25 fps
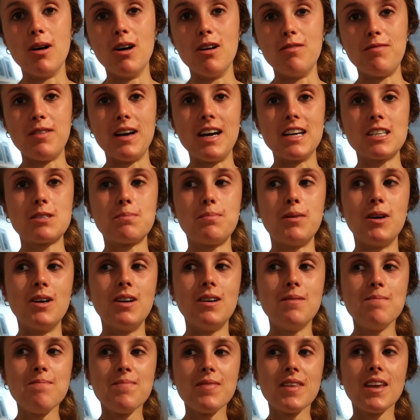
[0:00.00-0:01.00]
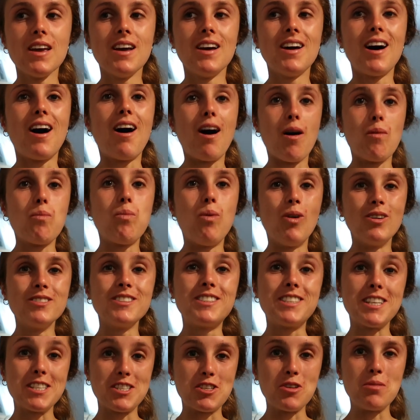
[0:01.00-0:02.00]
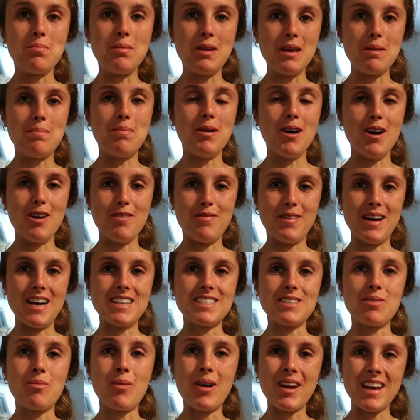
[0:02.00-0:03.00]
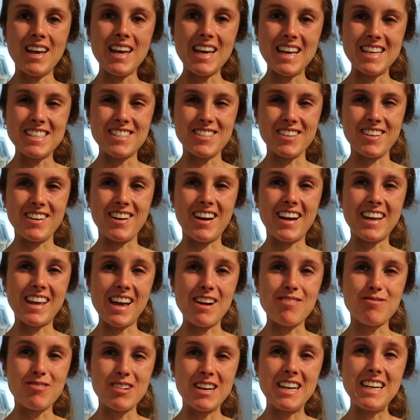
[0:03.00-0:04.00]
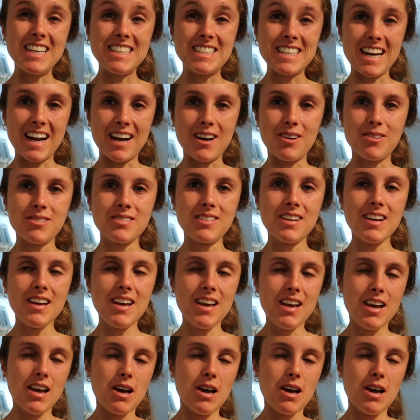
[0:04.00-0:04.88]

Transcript: perfect, but I want it to be perfect. And when it isn't, I get really down.